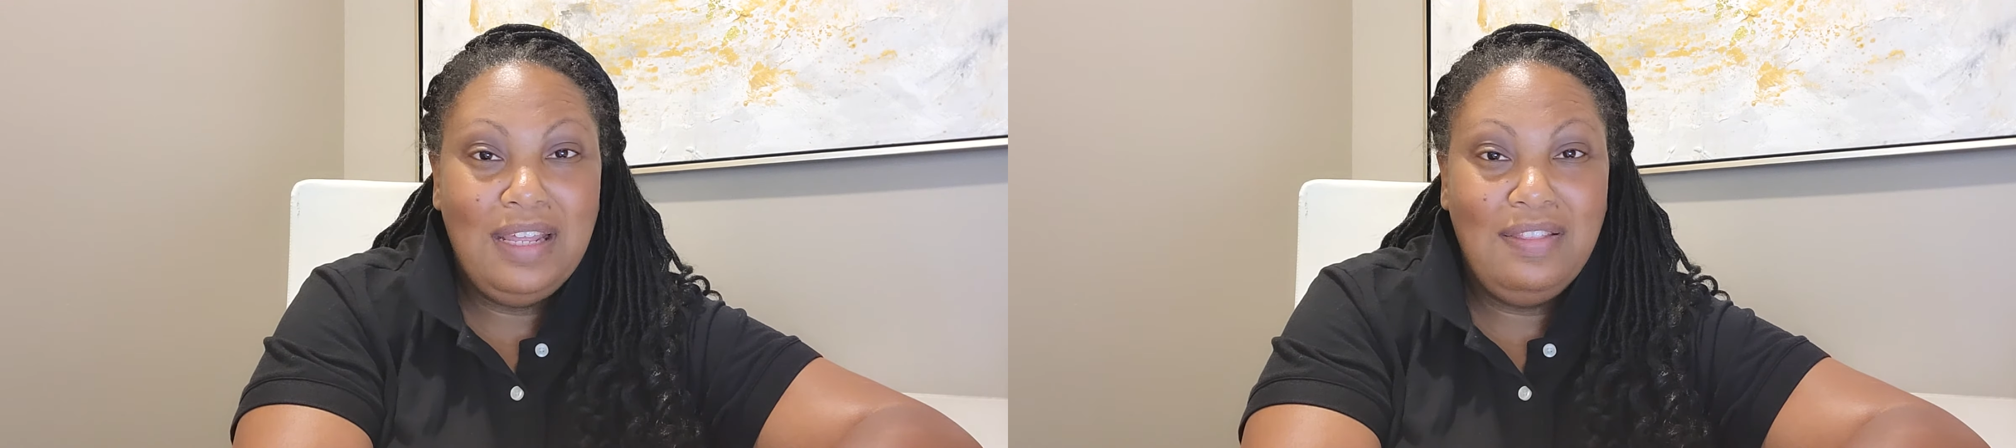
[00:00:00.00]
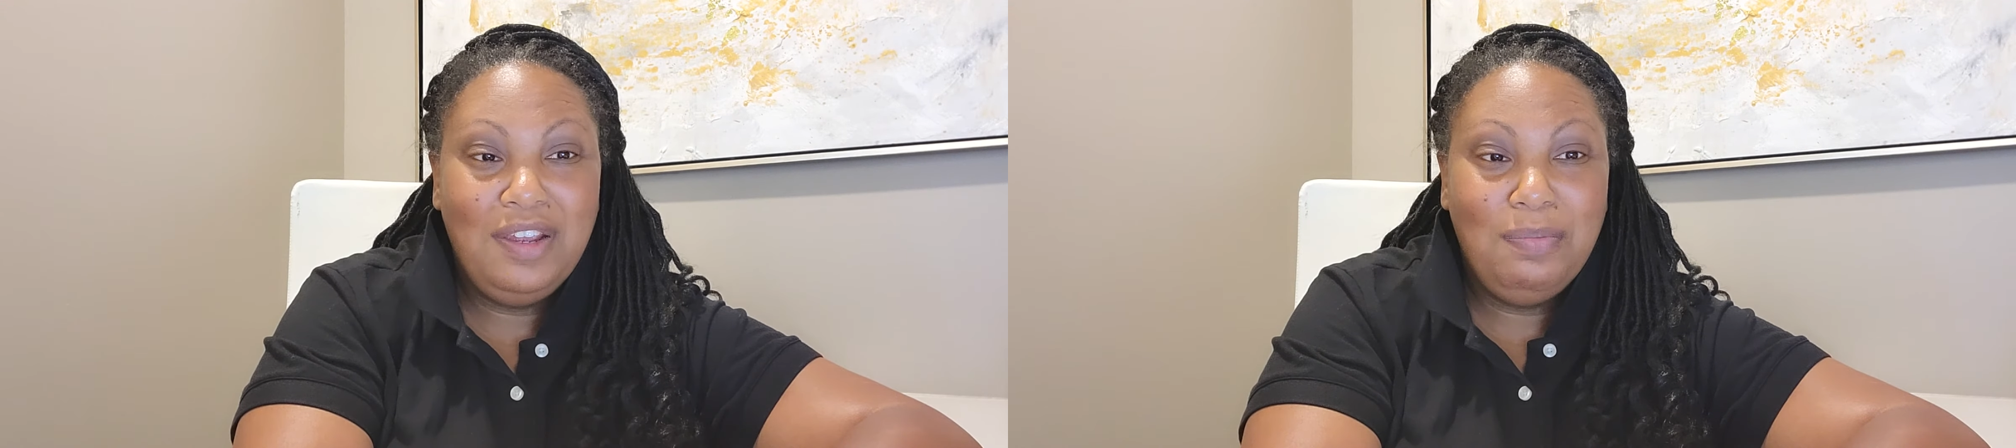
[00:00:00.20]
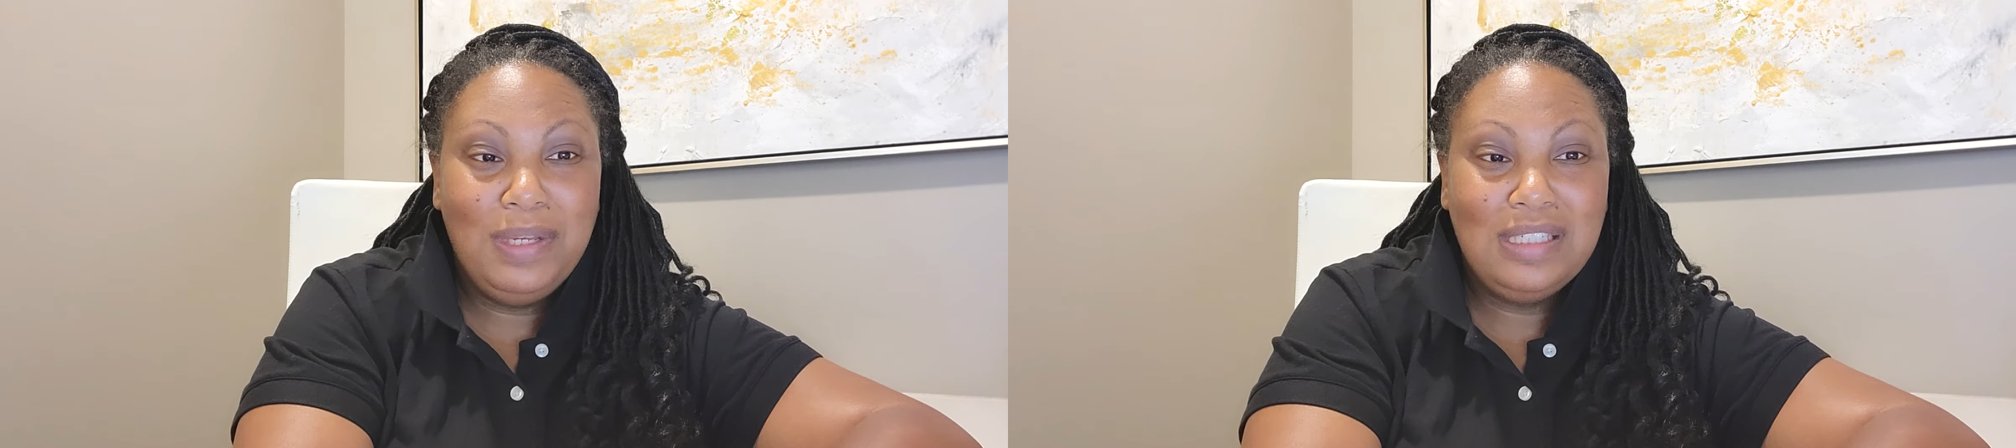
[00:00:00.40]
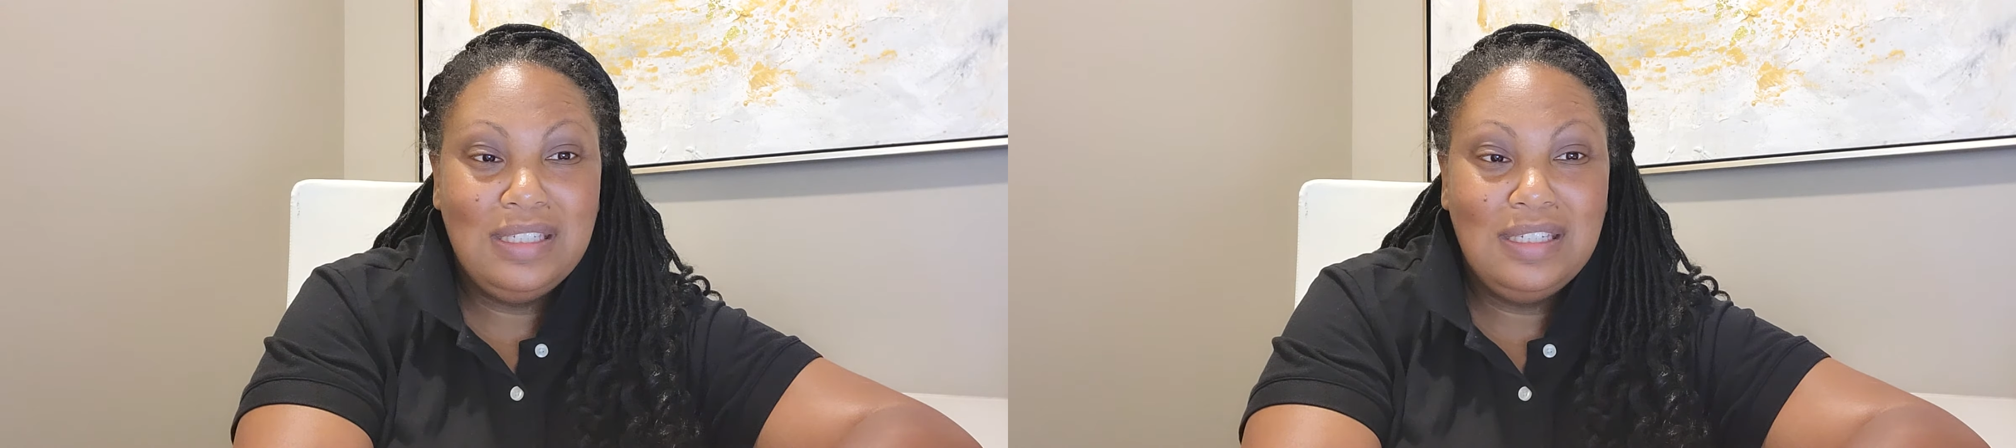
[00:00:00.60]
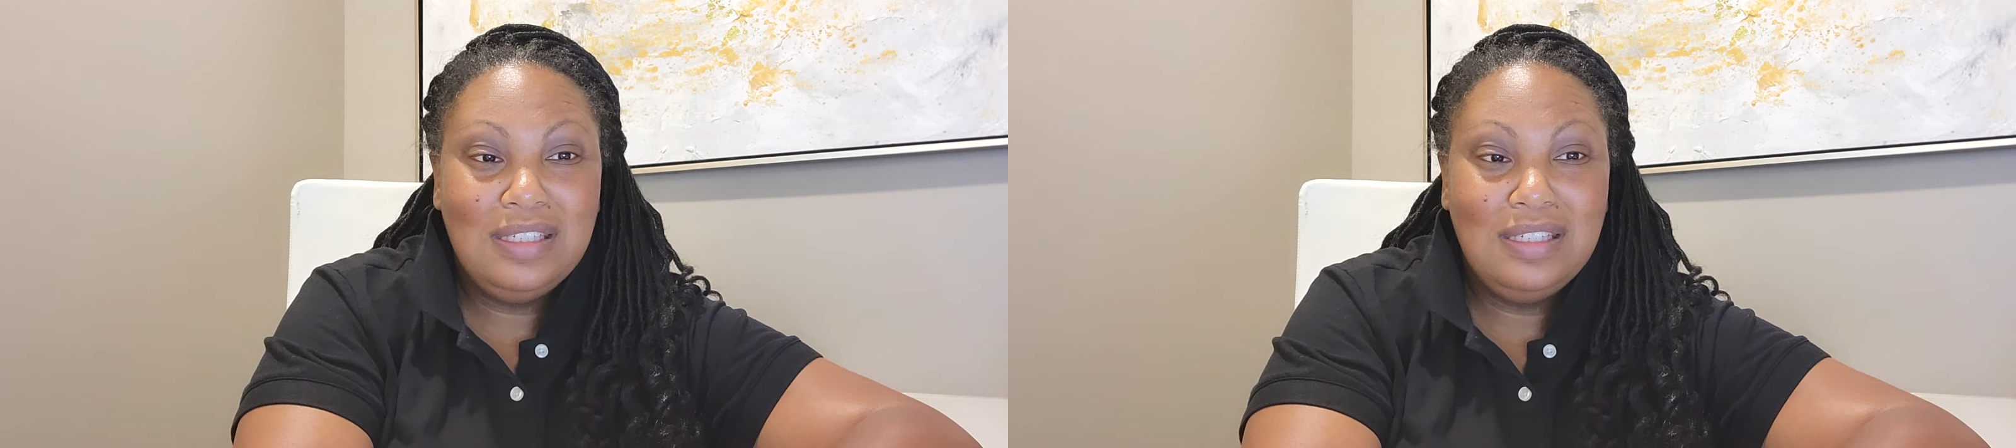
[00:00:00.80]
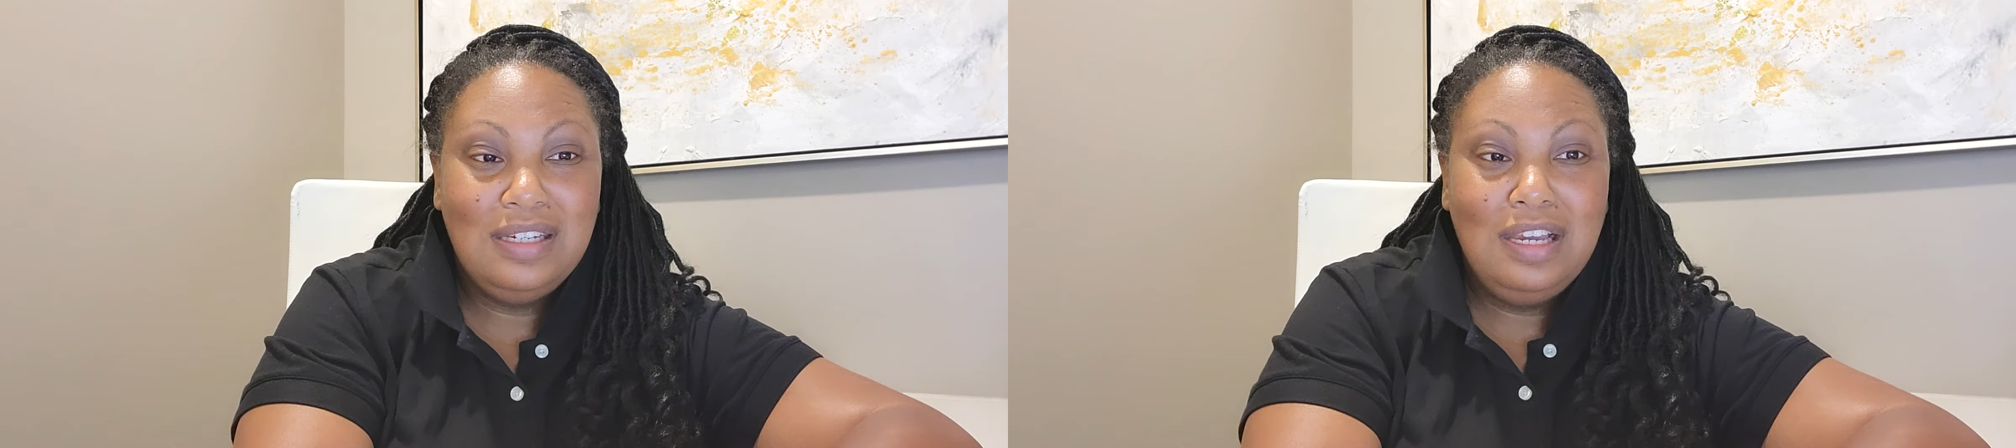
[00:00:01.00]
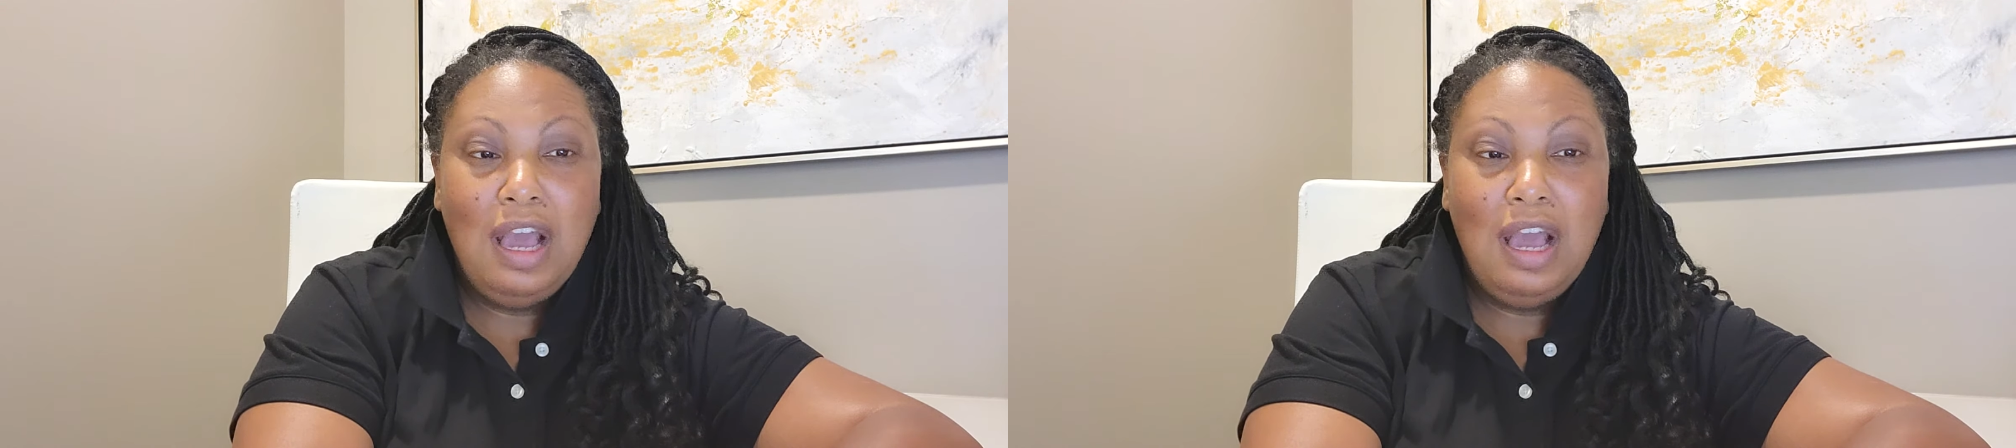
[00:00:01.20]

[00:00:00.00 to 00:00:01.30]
in their business.